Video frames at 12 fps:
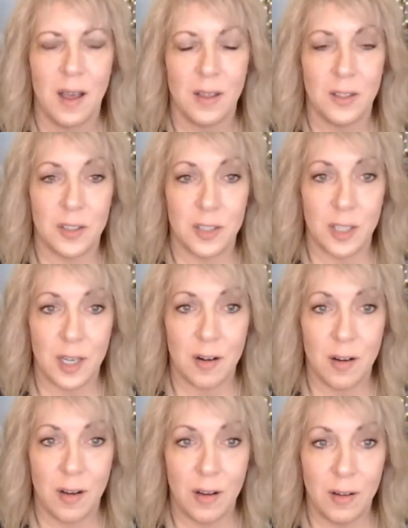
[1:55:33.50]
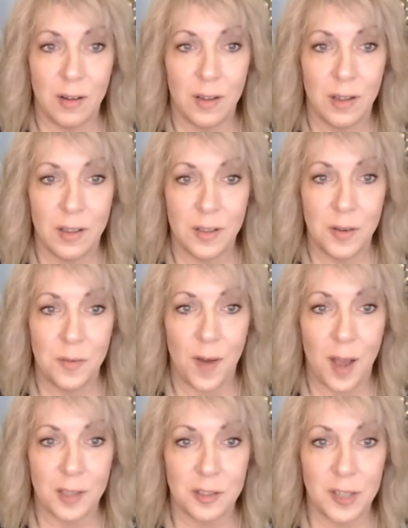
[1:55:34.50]
Cheryl, you
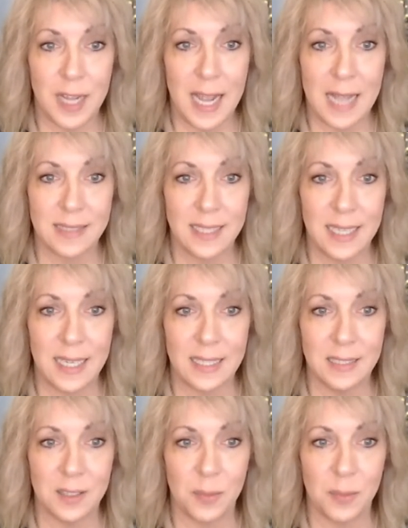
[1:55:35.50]
foster cats and kittens.